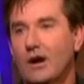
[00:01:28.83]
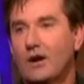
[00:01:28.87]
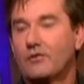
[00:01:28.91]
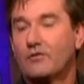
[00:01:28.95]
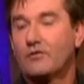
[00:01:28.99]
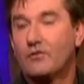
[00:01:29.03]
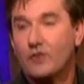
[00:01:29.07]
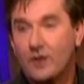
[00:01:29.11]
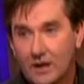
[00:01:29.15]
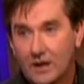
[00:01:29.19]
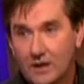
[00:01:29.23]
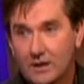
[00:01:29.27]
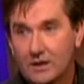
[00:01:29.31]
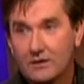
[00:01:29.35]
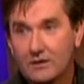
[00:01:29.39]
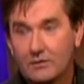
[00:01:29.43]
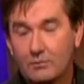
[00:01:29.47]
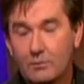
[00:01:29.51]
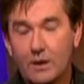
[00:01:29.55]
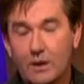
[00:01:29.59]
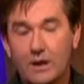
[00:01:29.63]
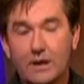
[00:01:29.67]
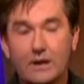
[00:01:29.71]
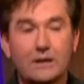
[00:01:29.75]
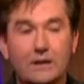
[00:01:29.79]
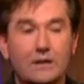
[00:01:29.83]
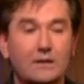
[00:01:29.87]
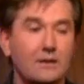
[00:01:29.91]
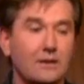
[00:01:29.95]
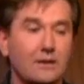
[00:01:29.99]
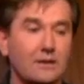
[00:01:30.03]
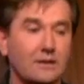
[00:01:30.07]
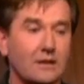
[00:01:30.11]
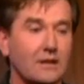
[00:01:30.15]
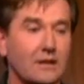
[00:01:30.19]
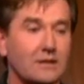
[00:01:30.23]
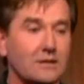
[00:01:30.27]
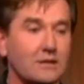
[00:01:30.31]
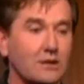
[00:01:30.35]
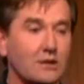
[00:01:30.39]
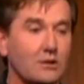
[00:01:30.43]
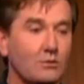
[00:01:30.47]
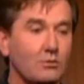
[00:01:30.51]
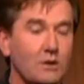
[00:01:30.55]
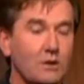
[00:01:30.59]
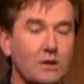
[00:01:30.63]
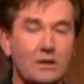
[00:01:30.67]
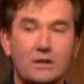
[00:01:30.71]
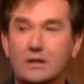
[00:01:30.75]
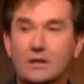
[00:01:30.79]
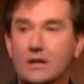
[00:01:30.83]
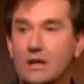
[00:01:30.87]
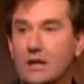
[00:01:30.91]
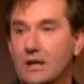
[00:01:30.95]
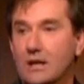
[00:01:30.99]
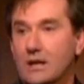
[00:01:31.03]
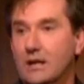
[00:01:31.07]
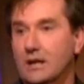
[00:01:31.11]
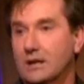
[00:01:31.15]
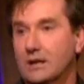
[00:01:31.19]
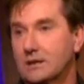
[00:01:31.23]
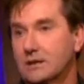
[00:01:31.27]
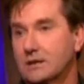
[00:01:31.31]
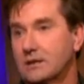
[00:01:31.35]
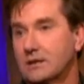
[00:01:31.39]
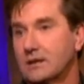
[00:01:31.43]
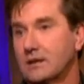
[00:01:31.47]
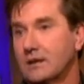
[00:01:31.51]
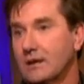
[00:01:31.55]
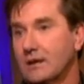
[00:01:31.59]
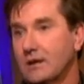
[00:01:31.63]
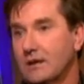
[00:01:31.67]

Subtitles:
friend of mine, and that's the way that I get,